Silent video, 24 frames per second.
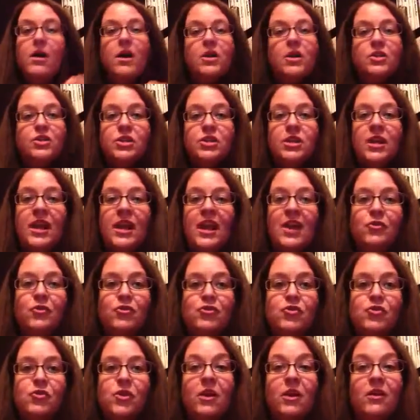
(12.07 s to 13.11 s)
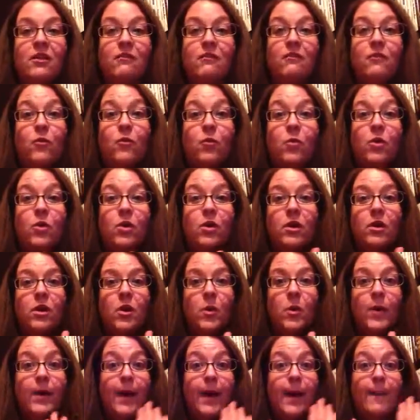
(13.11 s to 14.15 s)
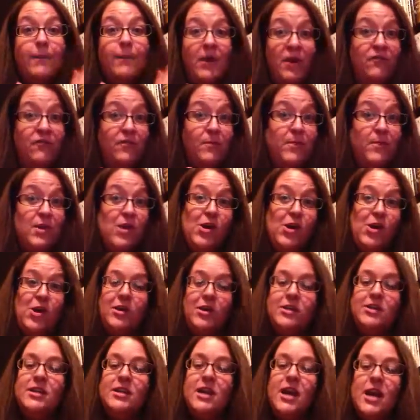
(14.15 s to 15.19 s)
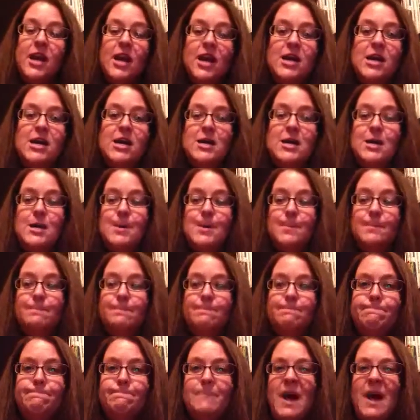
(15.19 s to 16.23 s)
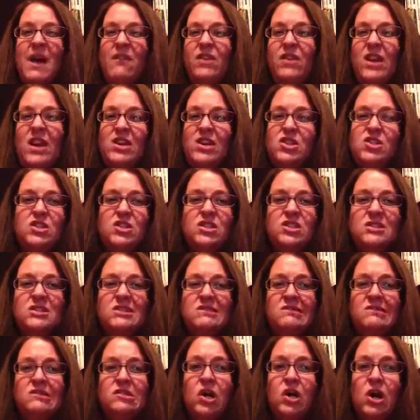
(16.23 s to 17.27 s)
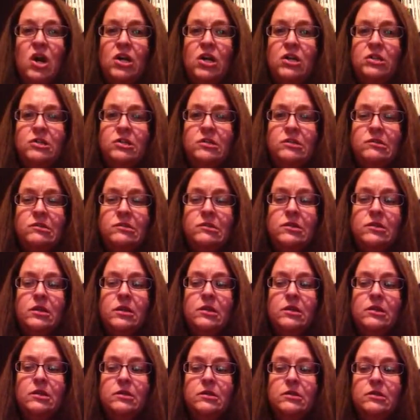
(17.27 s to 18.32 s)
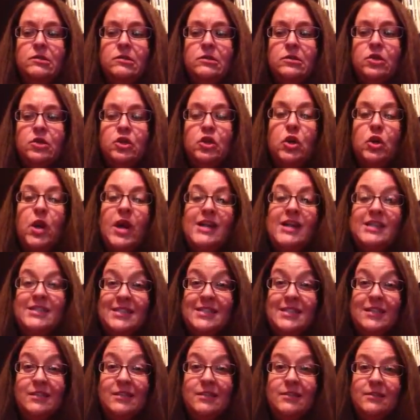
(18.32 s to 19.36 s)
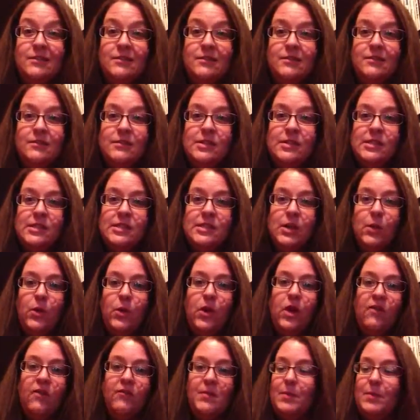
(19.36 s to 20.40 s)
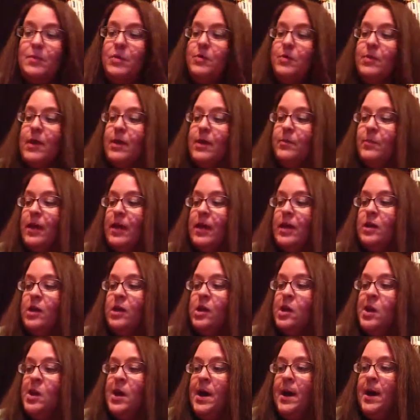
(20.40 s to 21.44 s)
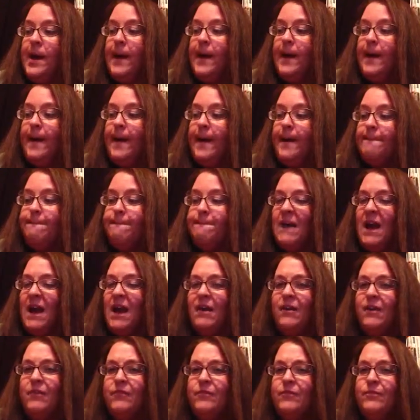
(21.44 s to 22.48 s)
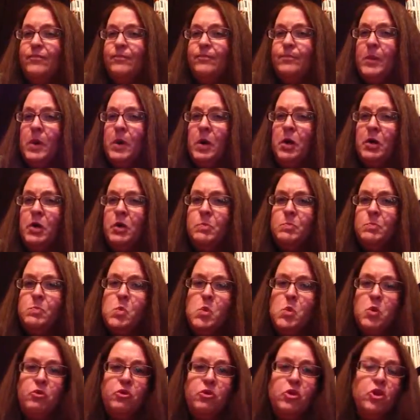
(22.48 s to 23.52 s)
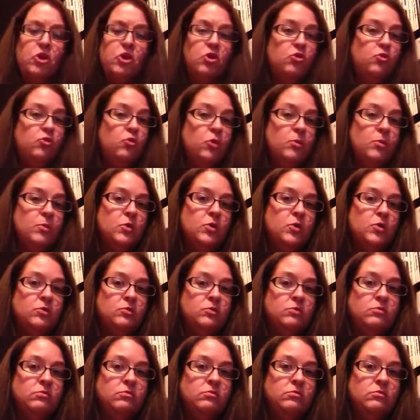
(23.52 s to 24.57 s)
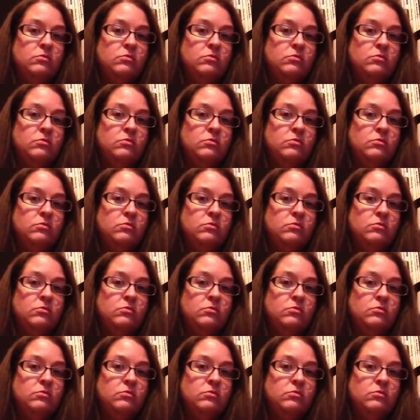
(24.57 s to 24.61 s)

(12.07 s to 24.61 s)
I should get extra credit for going above and beyond. I haven't actually gone crazy since I went off my book buying ban. I have bought more than normal